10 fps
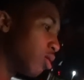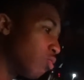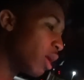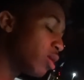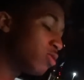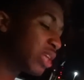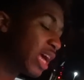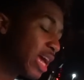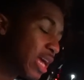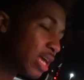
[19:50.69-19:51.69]
Why you
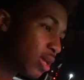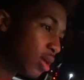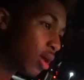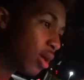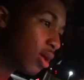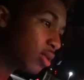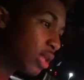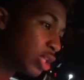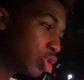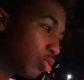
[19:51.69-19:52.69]
saying ing?
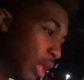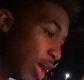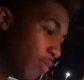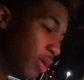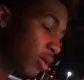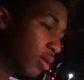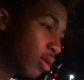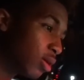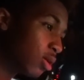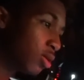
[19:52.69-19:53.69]
that you ah. love me.
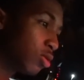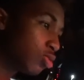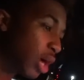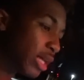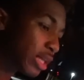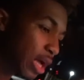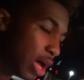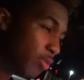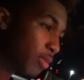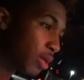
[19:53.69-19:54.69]
You tried to
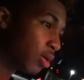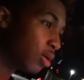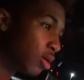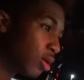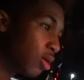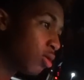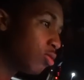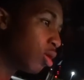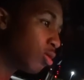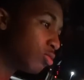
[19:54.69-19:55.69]
hug me. You
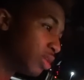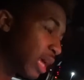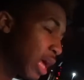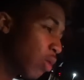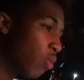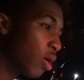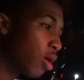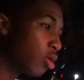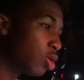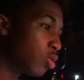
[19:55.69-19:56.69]
know damn
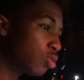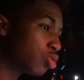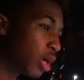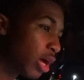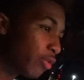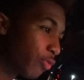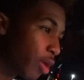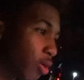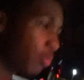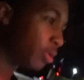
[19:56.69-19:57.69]
well you was trying to
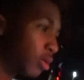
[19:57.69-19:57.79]
fuck me.